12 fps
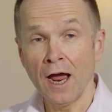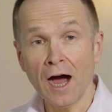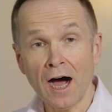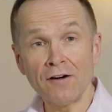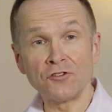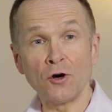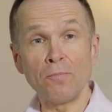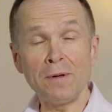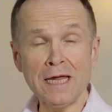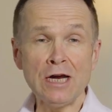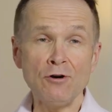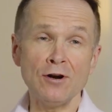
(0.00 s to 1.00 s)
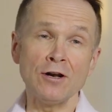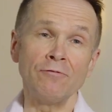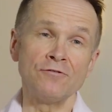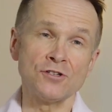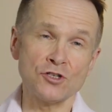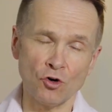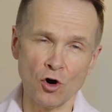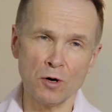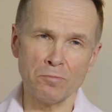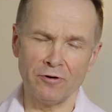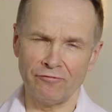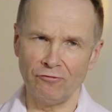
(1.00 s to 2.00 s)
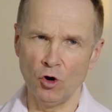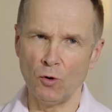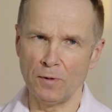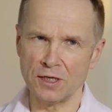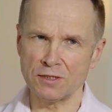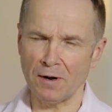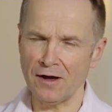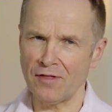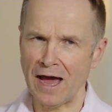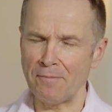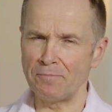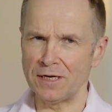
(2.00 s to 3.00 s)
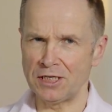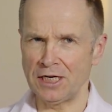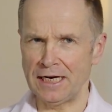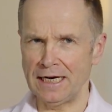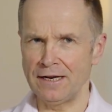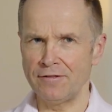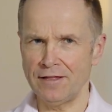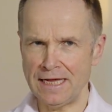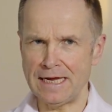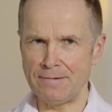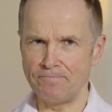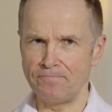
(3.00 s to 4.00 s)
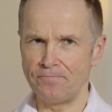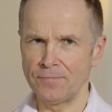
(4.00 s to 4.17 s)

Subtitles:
after a period of strong performance by that particular theme.